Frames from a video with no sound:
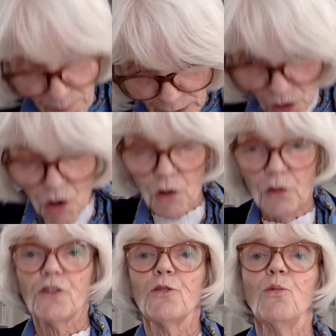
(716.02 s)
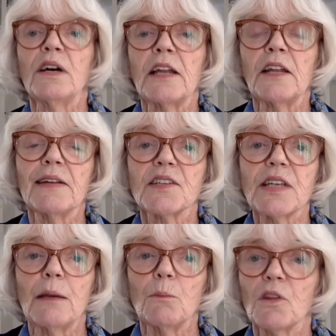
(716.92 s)
belong to one and the
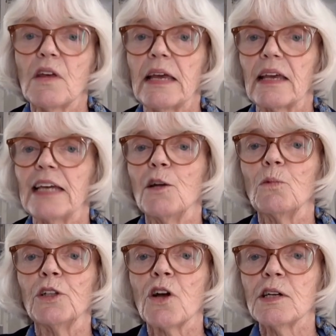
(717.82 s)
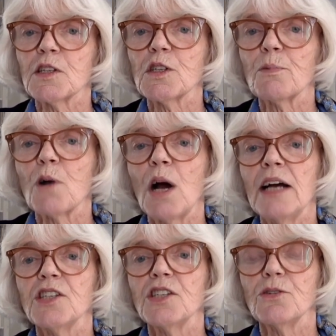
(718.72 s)
same thing. And it will not
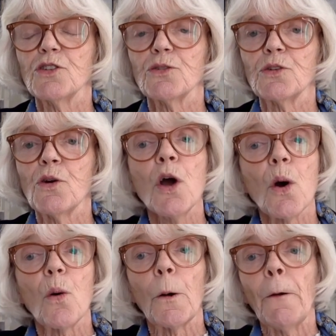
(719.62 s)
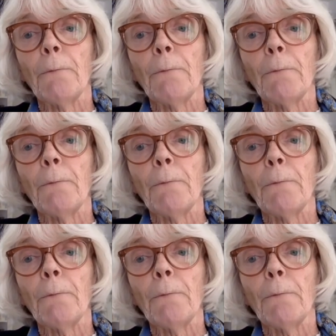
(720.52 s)
surprise you to know